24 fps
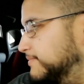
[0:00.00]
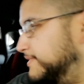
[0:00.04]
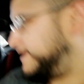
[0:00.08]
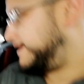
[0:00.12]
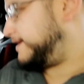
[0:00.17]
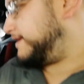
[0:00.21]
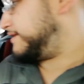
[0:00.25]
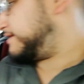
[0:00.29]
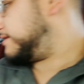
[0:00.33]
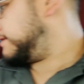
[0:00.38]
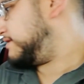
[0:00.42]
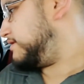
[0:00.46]

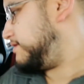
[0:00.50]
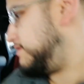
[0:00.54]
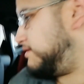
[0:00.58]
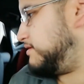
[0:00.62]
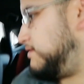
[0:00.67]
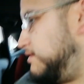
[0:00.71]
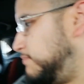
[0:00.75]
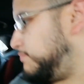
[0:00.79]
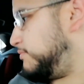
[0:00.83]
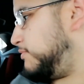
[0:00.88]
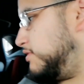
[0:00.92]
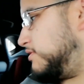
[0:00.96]
update.
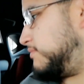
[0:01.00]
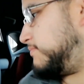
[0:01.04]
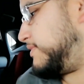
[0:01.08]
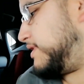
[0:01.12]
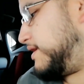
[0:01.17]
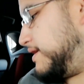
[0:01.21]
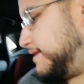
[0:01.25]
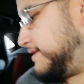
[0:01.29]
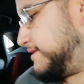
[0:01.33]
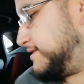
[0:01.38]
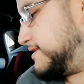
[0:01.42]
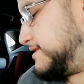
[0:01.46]
I'm on
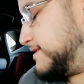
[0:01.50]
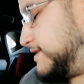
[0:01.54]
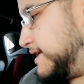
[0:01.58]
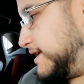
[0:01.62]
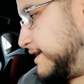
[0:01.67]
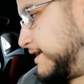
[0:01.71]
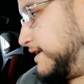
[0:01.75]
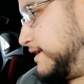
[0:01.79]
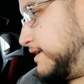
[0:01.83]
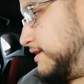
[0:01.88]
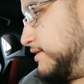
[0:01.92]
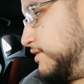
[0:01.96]
my
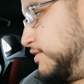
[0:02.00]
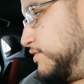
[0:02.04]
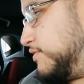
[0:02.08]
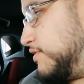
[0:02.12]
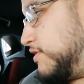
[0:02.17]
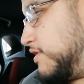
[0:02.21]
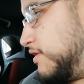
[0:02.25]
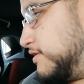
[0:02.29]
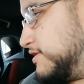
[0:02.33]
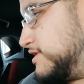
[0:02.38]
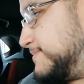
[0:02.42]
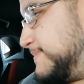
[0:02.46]
second new
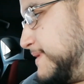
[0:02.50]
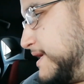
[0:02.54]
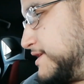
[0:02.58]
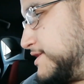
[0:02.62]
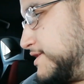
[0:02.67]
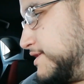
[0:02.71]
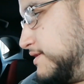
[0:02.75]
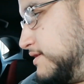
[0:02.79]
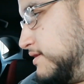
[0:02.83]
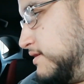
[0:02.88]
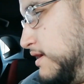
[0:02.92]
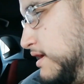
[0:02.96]
car
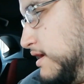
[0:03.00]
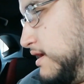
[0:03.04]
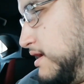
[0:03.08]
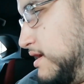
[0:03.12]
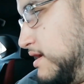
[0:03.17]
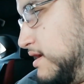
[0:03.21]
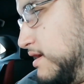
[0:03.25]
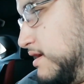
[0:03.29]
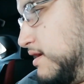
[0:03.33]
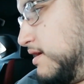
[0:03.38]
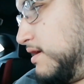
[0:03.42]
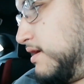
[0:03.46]
inspection.
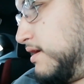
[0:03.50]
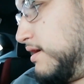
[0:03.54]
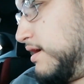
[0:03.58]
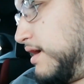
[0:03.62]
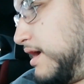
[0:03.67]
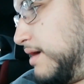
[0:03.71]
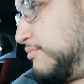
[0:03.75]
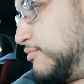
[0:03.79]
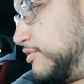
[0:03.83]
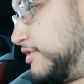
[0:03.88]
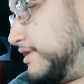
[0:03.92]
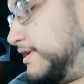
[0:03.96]

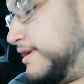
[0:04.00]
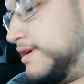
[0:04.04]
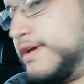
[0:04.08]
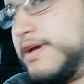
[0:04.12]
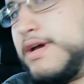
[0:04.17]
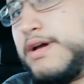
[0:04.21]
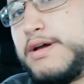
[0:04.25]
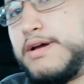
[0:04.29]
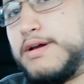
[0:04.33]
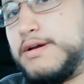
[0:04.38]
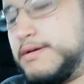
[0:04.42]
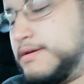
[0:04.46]
I'm really
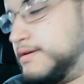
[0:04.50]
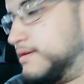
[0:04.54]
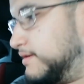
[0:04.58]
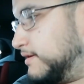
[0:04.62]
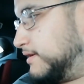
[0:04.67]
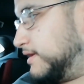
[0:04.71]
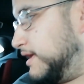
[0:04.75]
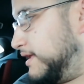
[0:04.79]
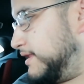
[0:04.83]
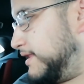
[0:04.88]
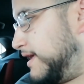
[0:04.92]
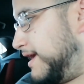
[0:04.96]

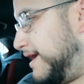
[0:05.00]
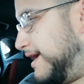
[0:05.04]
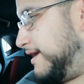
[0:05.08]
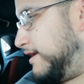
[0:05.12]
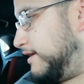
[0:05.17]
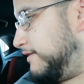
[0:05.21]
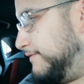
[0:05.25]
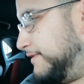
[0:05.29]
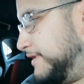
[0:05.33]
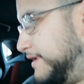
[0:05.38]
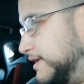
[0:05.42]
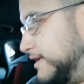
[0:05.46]
getting the
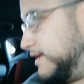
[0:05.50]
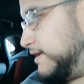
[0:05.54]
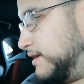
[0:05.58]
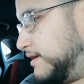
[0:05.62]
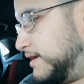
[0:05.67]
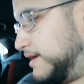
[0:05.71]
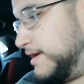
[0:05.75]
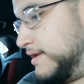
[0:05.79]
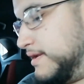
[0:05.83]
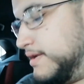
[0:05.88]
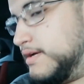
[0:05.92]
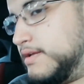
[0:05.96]
hang of it
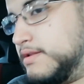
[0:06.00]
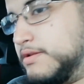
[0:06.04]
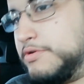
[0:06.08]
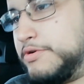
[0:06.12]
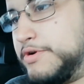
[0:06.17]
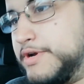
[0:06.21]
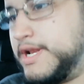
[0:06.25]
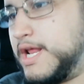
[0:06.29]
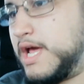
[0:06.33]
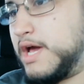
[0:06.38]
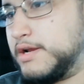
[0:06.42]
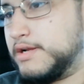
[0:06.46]
and
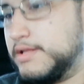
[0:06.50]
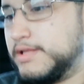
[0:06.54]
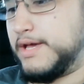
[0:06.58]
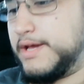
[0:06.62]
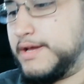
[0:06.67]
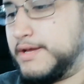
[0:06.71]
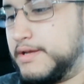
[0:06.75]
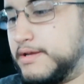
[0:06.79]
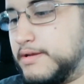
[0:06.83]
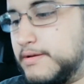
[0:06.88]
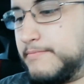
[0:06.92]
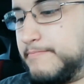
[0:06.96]
learning how to
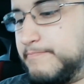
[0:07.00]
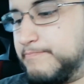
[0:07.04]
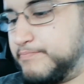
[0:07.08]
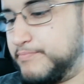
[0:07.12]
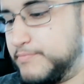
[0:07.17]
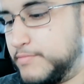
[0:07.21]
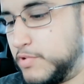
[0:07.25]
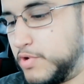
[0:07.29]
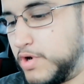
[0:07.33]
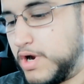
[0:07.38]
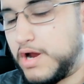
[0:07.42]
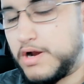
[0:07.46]

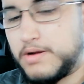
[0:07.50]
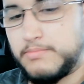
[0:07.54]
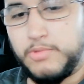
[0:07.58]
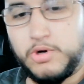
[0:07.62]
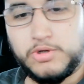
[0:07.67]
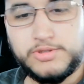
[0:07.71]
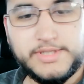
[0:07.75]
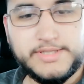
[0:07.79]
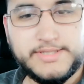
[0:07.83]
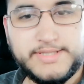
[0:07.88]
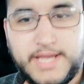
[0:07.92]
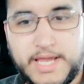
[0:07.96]
how to
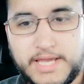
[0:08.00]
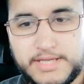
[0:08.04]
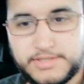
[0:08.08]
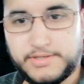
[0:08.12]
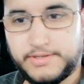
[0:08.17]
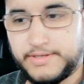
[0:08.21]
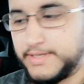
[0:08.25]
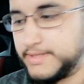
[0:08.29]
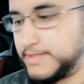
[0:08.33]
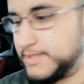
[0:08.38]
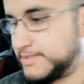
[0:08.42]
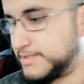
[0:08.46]
multitask
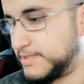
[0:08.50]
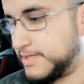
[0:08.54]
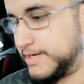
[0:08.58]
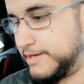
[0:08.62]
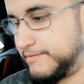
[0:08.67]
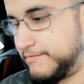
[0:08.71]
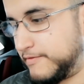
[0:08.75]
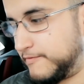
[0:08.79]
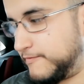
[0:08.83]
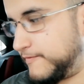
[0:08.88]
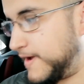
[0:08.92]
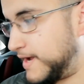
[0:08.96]
to get these done
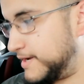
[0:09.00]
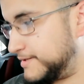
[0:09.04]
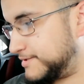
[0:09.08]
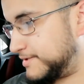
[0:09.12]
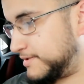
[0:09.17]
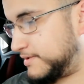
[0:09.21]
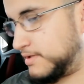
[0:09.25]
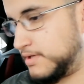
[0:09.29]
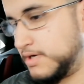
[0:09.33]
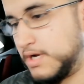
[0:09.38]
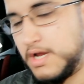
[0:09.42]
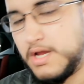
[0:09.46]
even
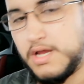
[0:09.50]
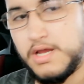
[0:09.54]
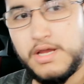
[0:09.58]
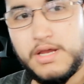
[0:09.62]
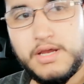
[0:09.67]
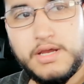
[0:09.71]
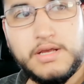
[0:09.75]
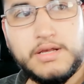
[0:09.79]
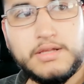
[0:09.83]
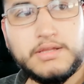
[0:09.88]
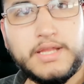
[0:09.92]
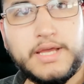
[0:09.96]
faster.
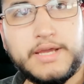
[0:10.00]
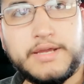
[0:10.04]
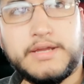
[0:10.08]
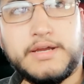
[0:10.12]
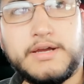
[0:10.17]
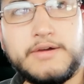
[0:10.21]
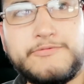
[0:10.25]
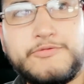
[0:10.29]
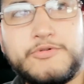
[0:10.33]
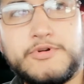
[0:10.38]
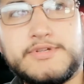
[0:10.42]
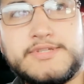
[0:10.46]
Like
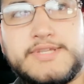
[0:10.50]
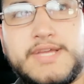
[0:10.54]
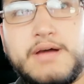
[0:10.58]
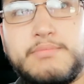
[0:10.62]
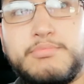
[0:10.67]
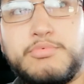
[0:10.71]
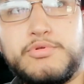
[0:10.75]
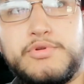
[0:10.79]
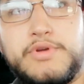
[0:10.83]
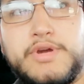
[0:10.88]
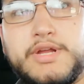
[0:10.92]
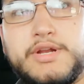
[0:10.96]
for
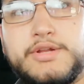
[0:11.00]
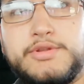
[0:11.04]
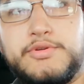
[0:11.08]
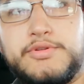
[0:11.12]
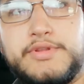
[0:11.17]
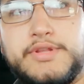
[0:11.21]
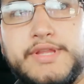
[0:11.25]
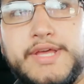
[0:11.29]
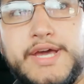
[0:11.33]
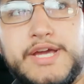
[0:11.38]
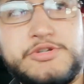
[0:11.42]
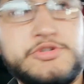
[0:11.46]
example, you got to do
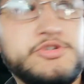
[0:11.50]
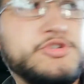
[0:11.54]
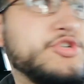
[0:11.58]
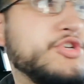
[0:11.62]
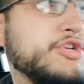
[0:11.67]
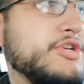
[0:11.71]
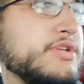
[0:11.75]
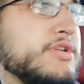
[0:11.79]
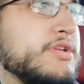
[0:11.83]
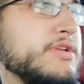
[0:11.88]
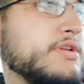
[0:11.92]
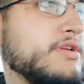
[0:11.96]
the
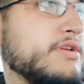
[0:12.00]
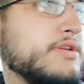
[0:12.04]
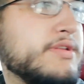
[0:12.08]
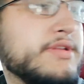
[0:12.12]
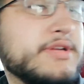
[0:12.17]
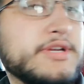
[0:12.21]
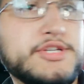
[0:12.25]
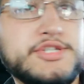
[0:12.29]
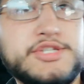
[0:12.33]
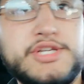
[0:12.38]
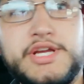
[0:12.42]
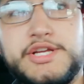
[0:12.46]
nitrogen,
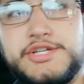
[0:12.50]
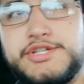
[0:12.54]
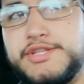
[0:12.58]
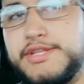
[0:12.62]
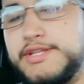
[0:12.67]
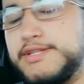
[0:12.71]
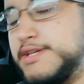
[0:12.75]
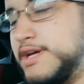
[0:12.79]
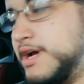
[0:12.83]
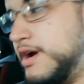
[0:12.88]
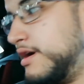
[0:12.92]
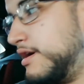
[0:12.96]
exchanging
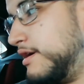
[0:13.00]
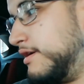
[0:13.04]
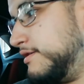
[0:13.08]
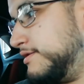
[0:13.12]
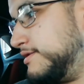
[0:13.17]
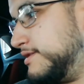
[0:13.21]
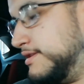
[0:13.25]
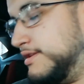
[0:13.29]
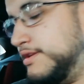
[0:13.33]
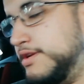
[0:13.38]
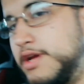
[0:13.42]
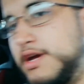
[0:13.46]
the
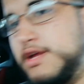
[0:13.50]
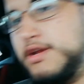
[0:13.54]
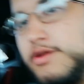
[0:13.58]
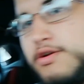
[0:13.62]
tires, and then you got